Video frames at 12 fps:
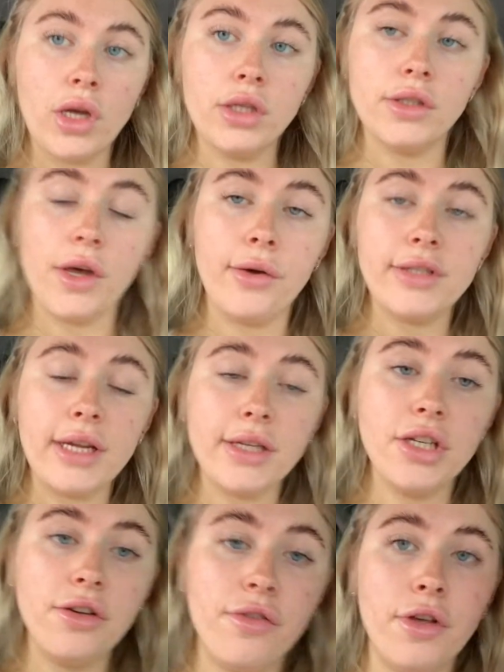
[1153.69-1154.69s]
So it's
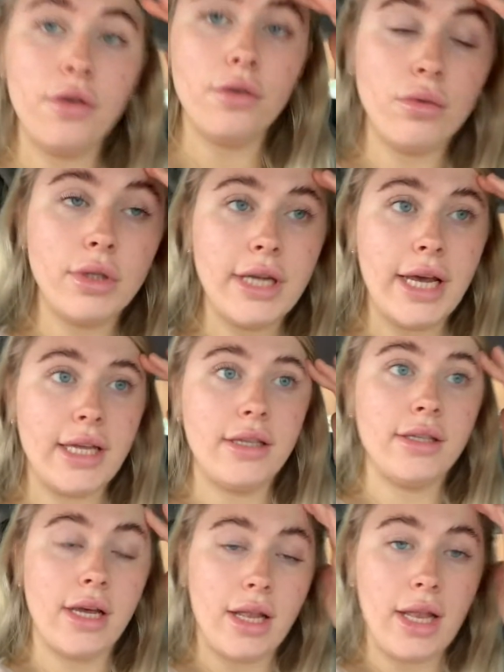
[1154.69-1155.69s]
actually a few
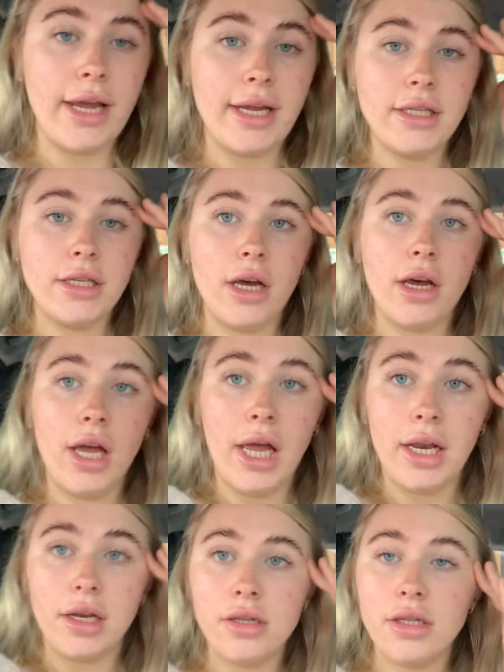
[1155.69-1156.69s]
days later
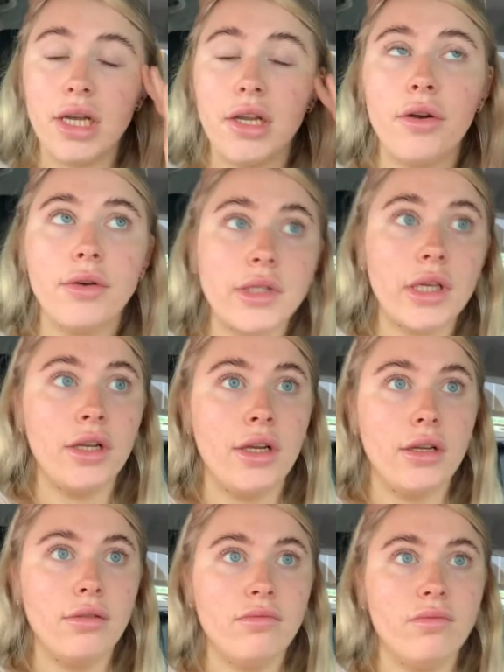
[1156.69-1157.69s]
and I knew I was
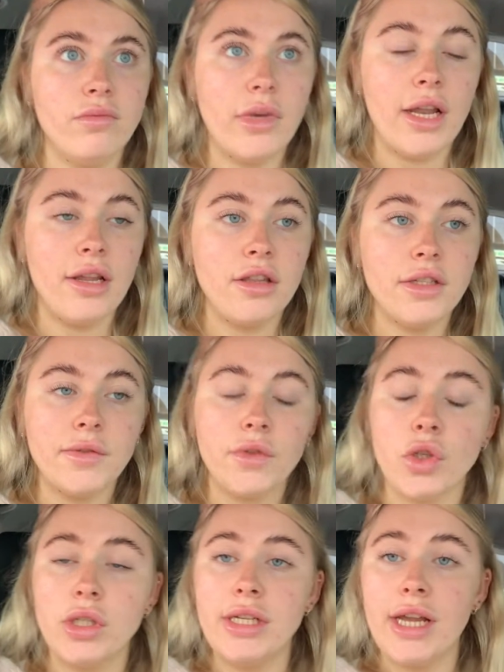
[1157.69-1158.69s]
gonna edit this
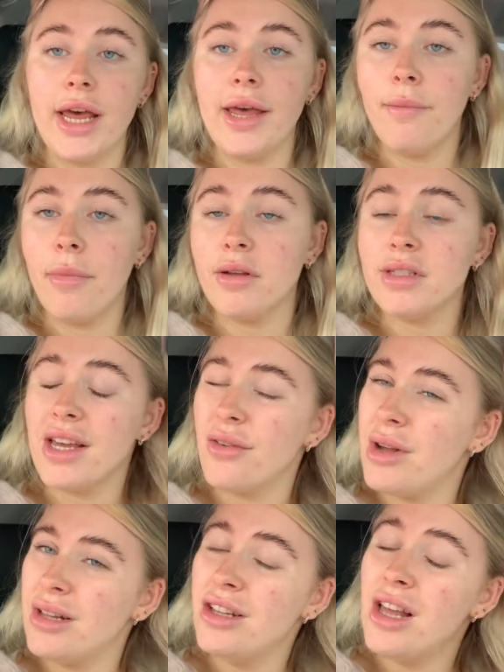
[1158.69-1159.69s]
vlog today, but I was like,
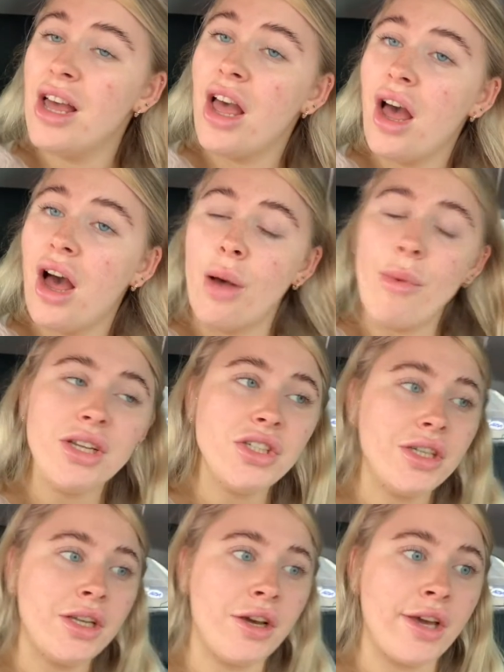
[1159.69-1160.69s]
well, I'm
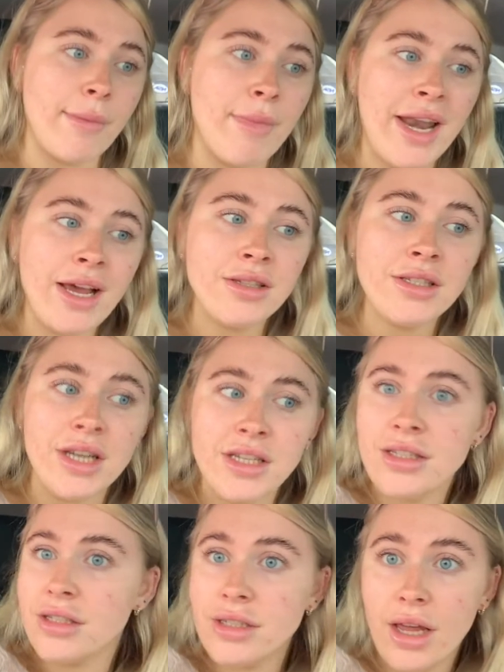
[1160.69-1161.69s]
actually gonna go get my nails done.
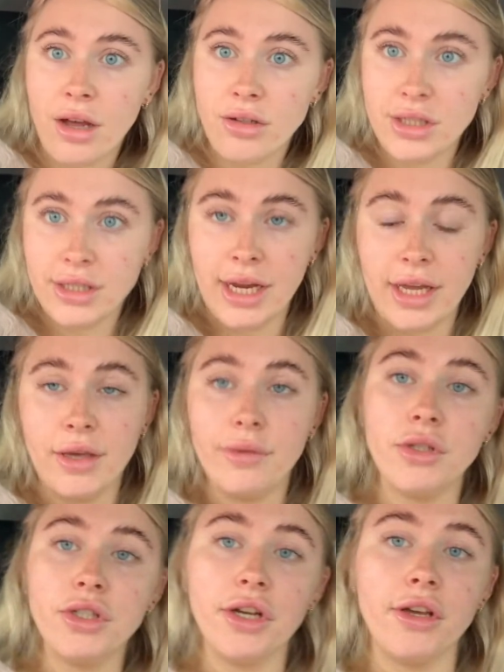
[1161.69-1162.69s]
So like I'll just take you
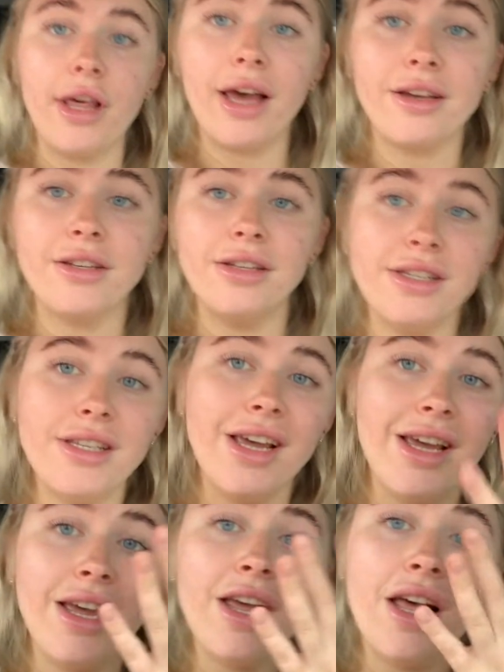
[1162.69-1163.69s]
and show you that because
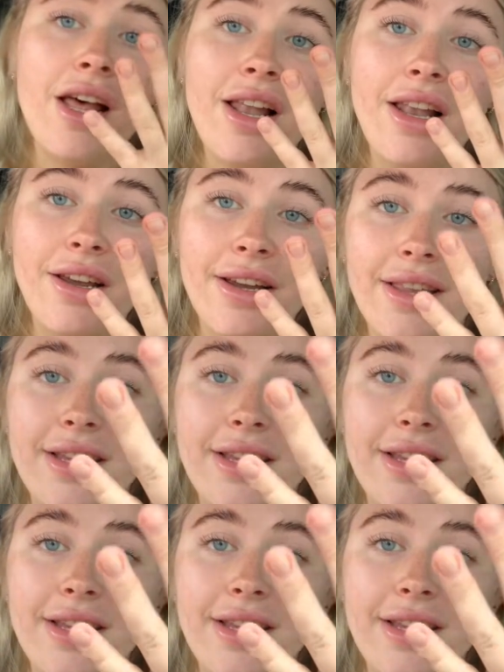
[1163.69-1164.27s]
look at